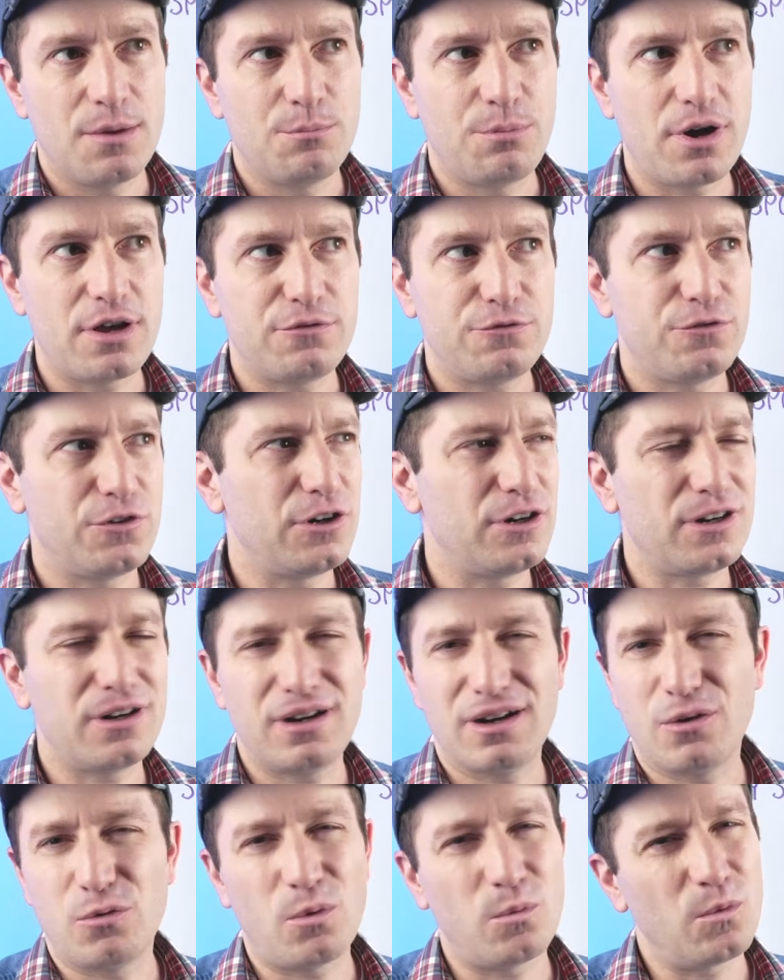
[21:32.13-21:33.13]
But
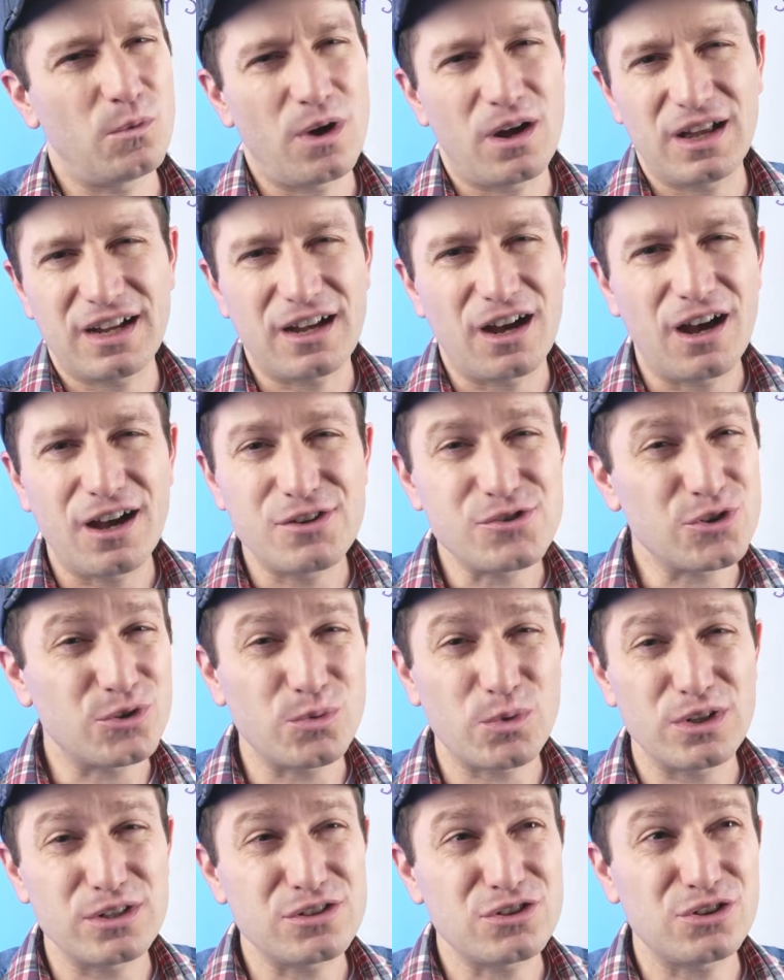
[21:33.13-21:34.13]
for like 100
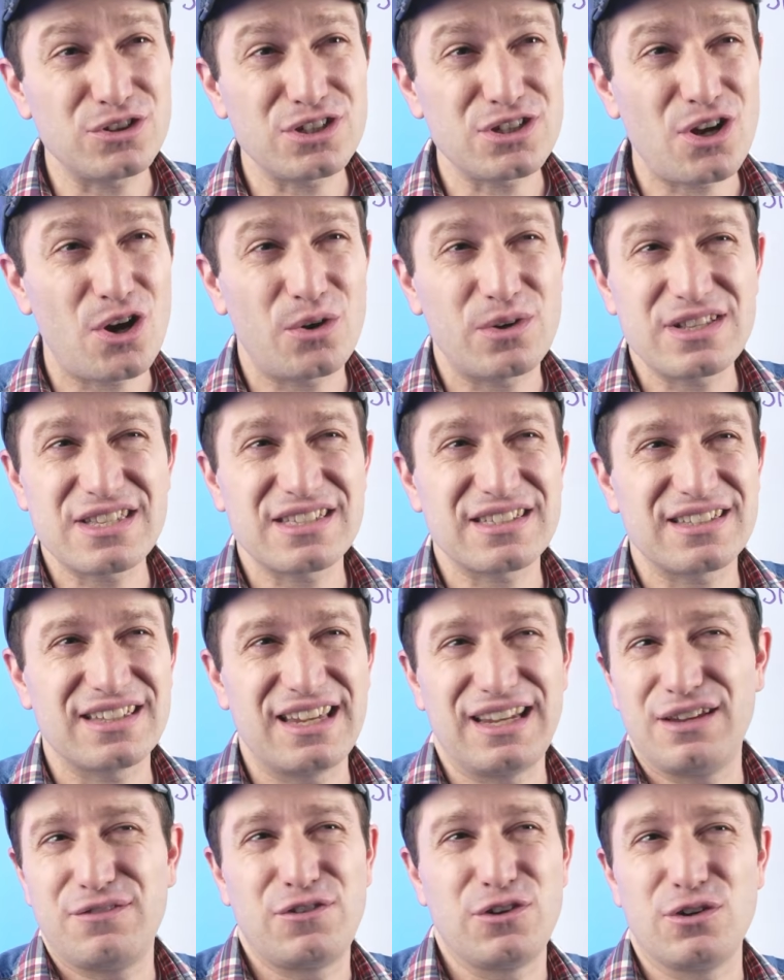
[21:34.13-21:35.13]
words or so, it's
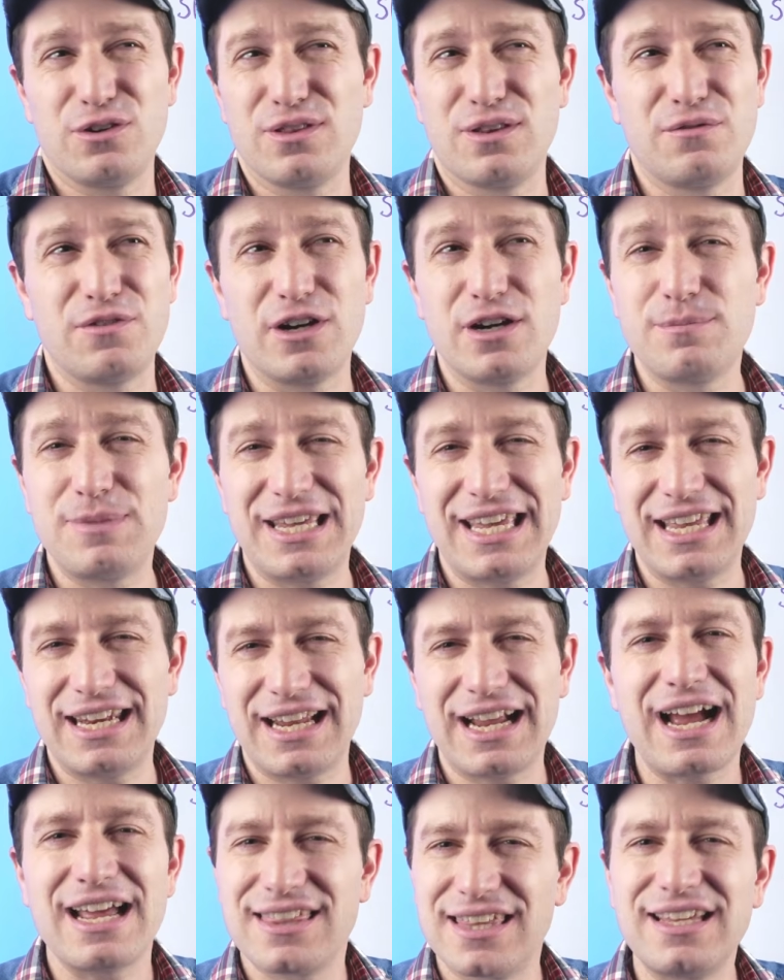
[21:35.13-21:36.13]
like if you're in the very
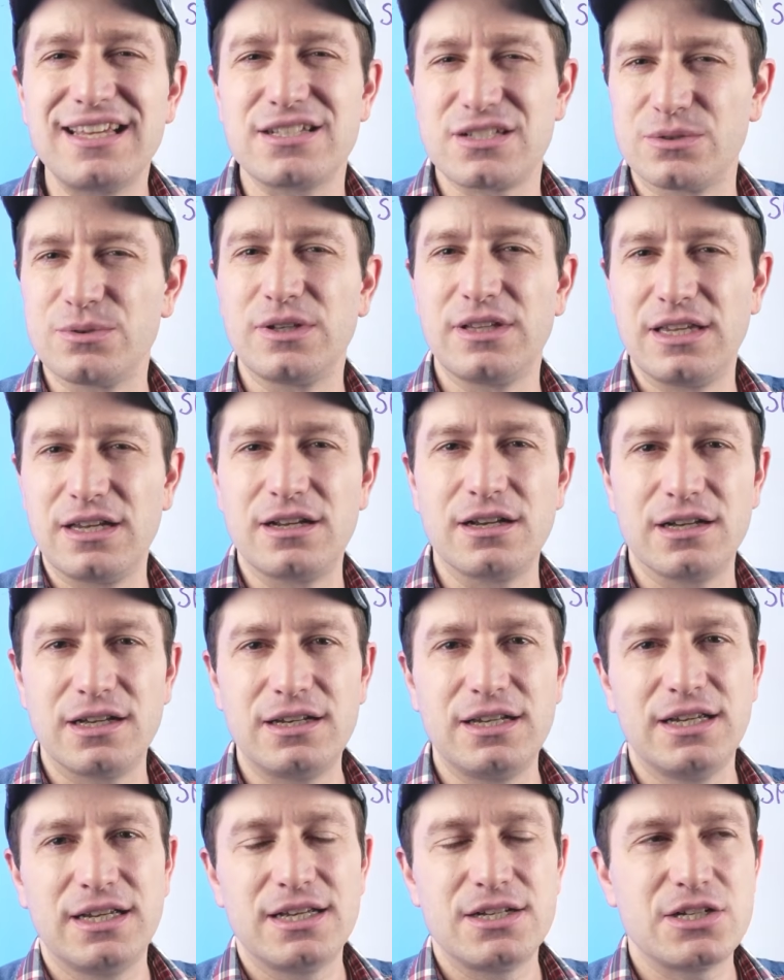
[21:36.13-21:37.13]
beginning, I think it's really
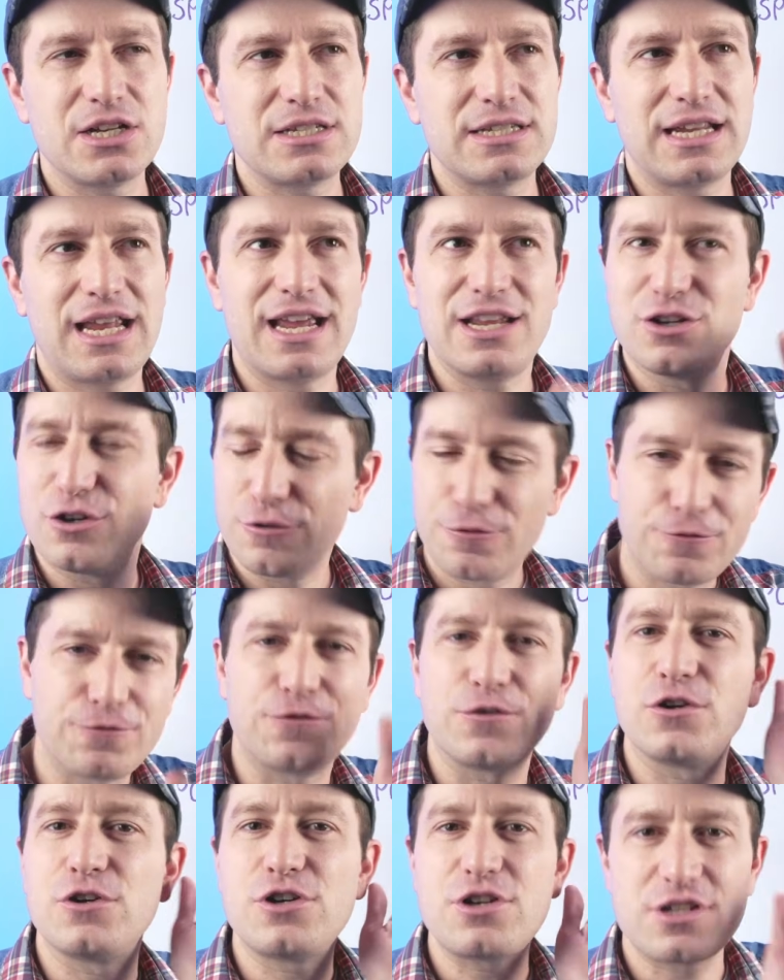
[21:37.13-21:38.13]
good just to get your
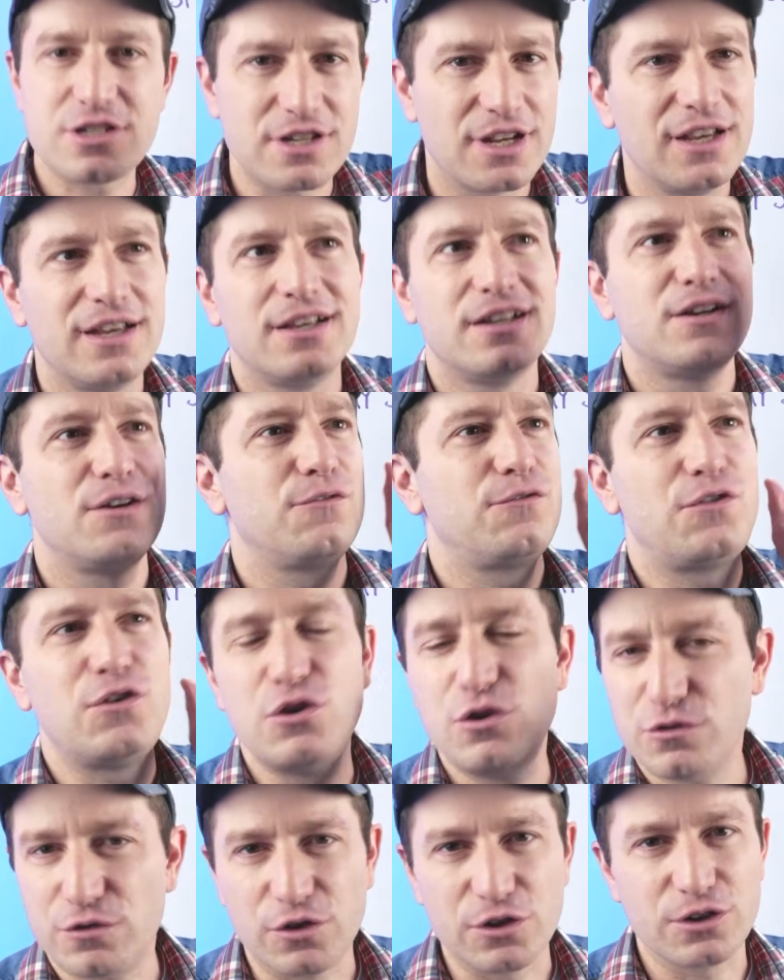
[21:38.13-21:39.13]
first
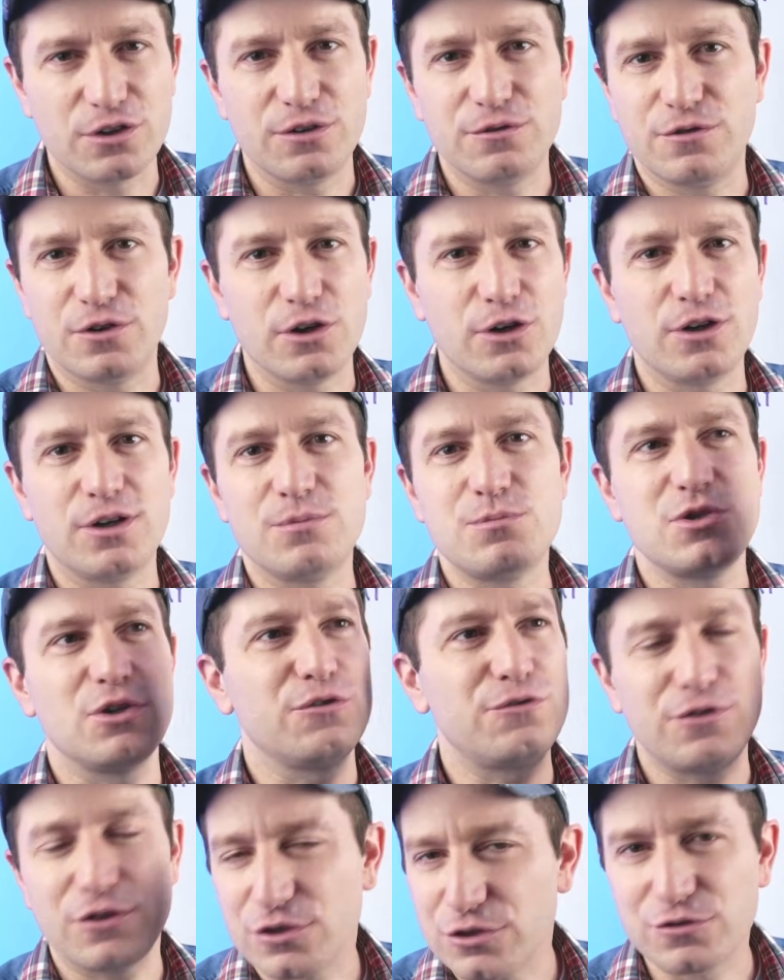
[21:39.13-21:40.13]
few verbs, your
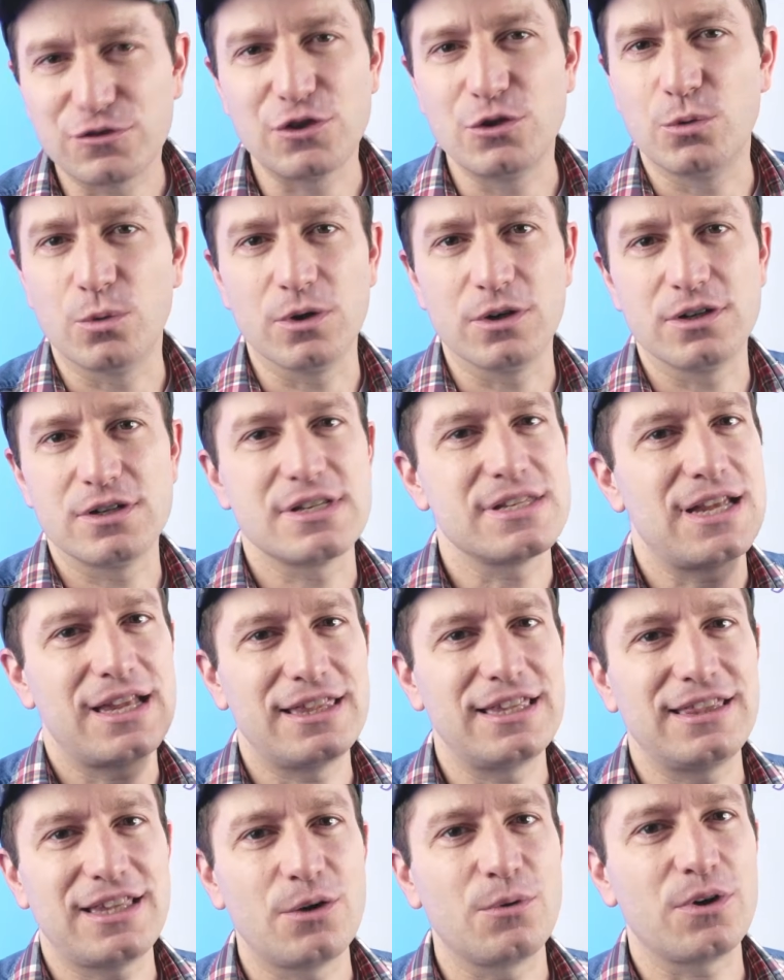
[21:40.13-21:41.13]
first few words. I
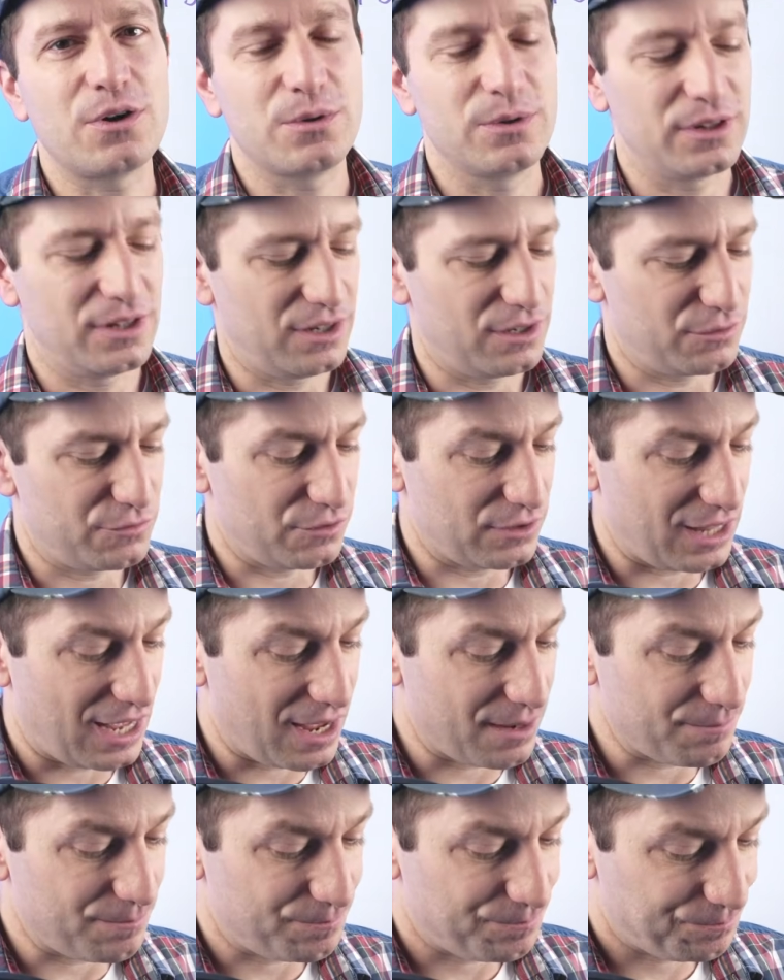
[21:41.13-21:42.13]
think they work really good for
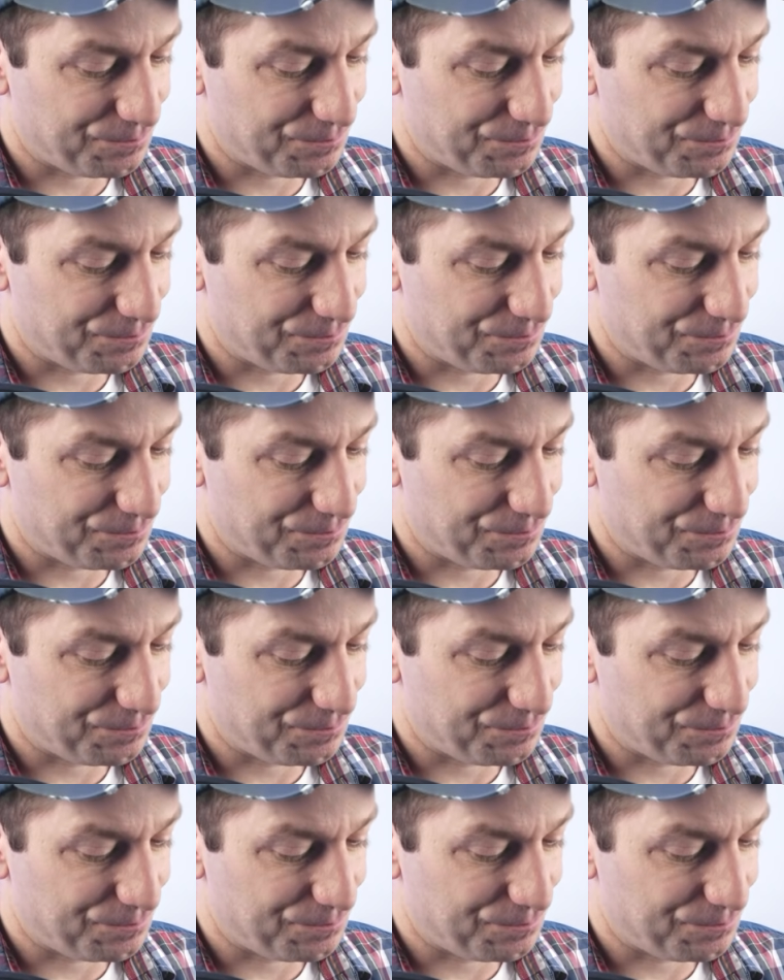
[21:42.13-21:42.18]
that.